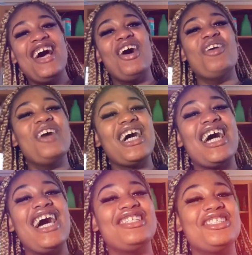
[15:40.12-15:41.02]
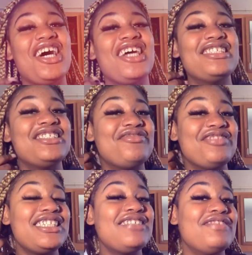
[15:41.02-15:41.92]
Oh my gosh, y'all, this
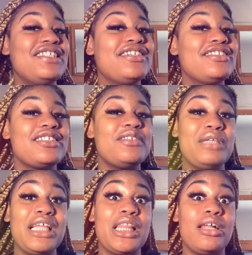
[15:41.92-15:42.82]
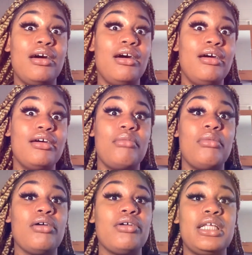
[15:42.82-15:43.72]
freaking video is gonna be long.
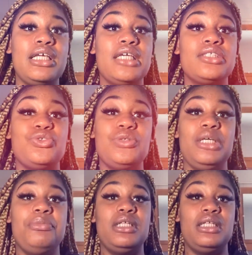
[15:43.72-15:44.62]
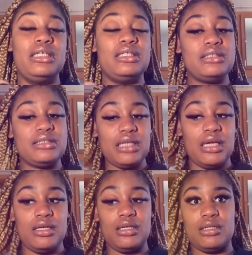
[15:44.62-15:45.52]
I'm already at 20 minutes.
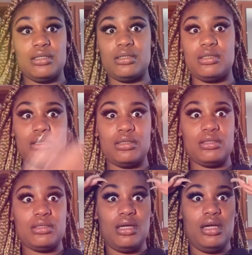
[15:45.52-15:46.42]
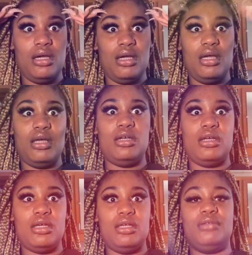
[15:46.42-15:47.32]
Like, God,
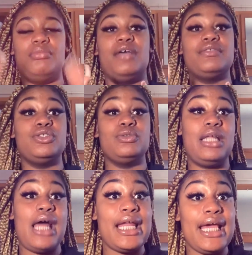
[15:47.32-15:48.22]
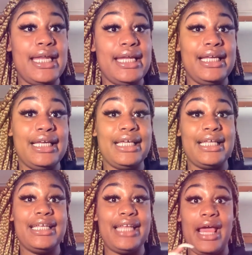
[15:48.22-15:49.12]
I might have to do a lot of editing to
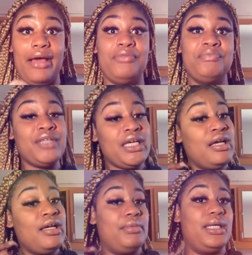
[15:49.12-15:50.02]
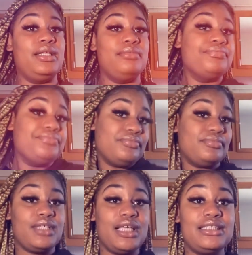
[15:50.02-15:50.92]
get it down, but
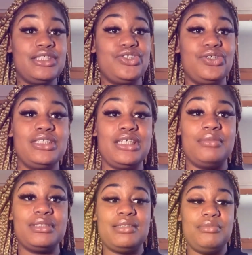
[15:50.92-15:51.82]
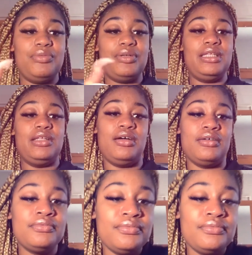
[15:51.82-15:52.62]
it's a story time. It's gonna be pretty long.